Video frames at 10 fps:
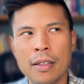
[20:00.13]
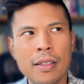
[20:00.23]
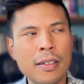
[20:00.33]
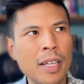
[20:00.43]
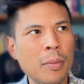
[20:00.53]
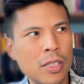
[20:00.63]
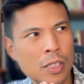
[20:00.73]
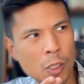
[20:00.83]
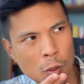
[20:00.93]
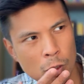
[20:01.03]
think her name
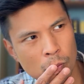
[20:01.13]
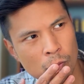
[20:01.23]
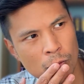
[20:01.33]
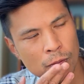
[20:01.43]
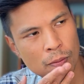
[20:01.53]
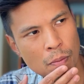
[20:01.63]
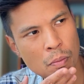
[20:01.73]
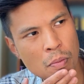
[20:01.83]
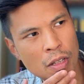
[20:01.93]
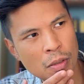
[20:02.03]
is
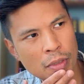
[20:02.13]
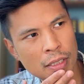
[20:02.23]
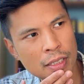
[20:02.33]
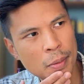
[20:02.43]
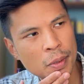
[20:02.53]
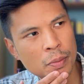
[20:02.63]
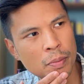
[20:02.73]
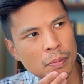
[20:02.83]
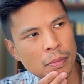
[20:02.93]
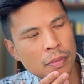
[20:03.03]
Millman, Debbie
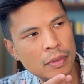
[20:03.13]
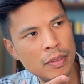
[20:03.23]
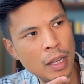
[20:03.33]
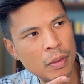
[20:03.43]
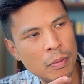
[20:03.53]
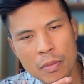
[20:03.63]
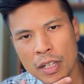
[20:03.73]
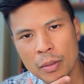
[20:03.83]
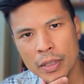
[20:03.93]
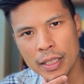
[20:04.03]

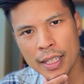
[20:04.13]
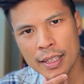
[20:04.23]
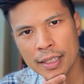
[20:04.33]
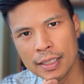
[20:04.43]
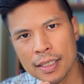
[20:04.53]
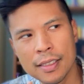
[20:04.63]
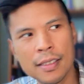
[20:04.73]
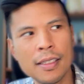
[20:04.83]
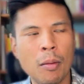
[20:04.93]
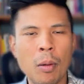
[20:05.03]
Millman, I think it
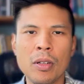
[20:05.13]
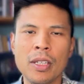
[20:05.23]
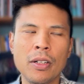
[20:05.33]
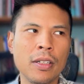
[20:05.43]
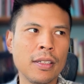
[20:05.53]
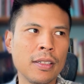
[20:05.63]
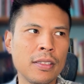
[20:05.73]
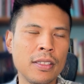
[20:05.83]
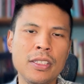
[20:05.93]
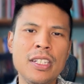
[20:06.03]
is. I remember learning
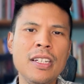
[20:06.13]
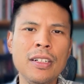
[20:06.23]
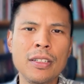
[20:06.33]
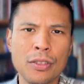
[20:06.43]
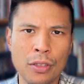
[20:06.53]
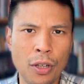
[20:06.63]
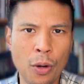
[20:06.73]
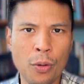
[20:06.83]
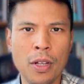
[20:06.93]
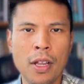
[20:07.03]
this years
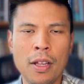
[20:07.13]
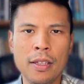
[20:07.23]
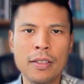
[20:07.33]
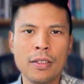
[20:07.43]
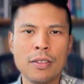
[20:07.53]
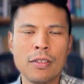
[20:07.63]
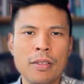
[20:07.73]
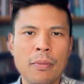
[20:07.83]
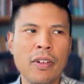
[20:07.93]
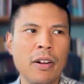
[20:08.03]
ago, listening to the
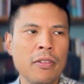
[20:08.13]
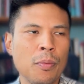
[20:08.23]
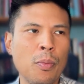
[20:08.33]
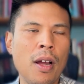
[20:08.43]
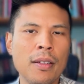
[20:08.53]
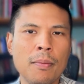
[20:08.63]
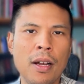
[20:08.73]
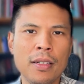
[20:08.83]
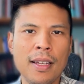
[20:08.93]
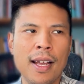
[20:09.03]
Tim Ferriss
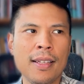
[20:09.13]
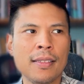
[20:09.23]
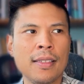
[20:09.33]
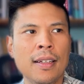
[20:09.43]
podcast